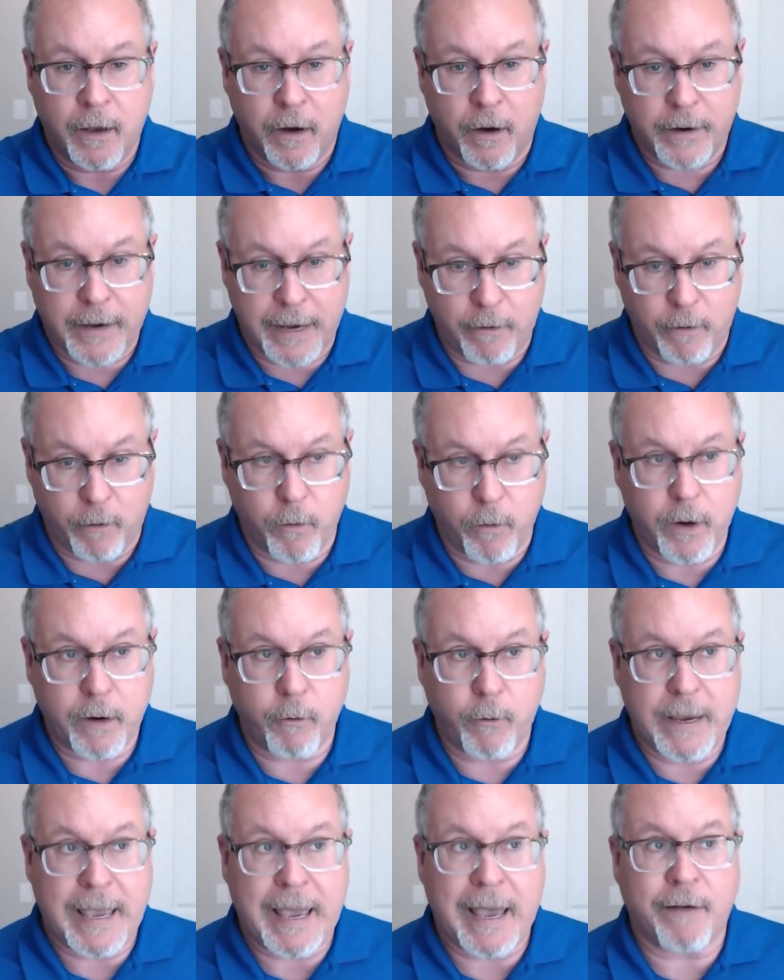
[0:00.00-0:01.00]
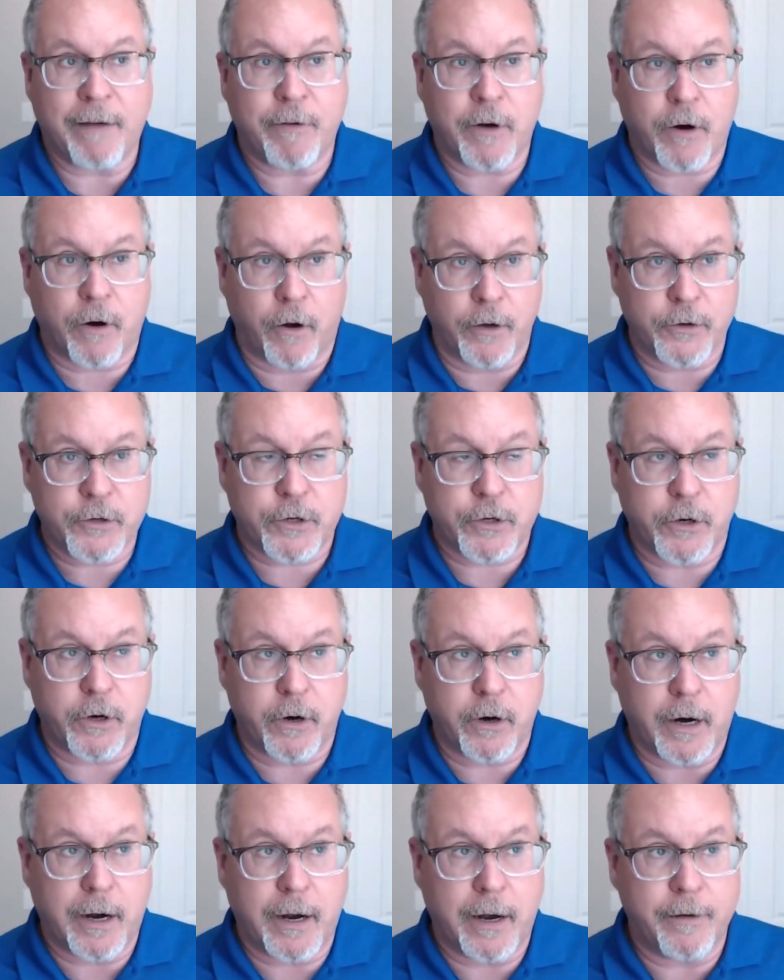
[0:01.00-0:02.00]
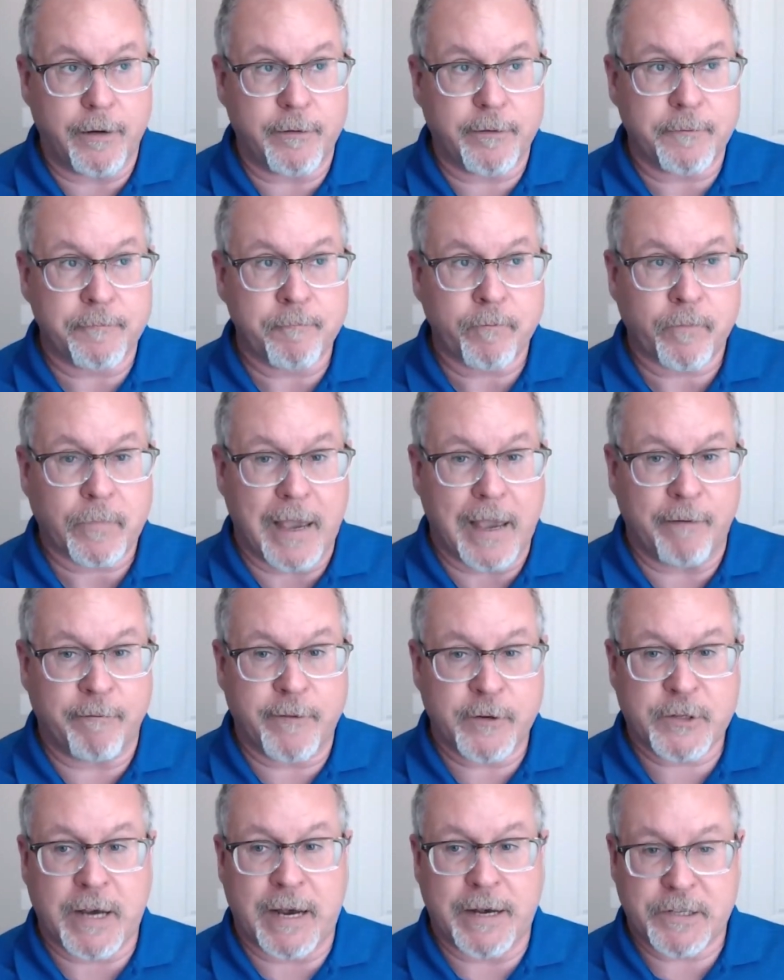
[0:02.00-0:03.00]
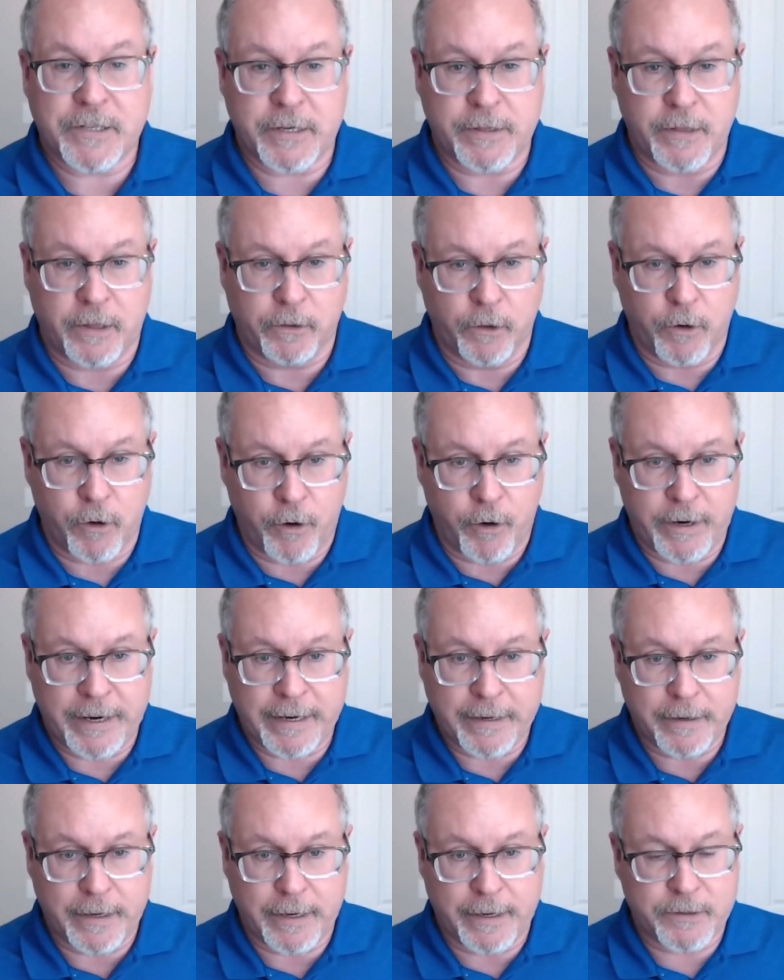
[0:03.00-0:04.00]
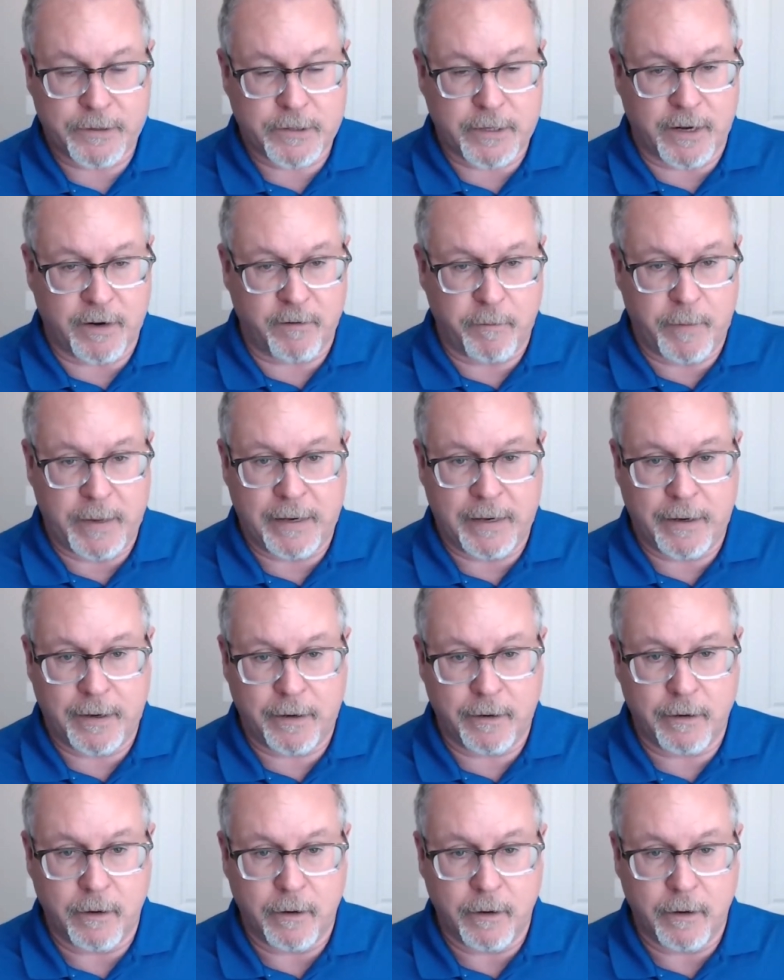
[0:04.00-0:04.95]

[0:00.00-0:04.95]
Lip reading: okay, we have a culture of emphasizing the learning instead of being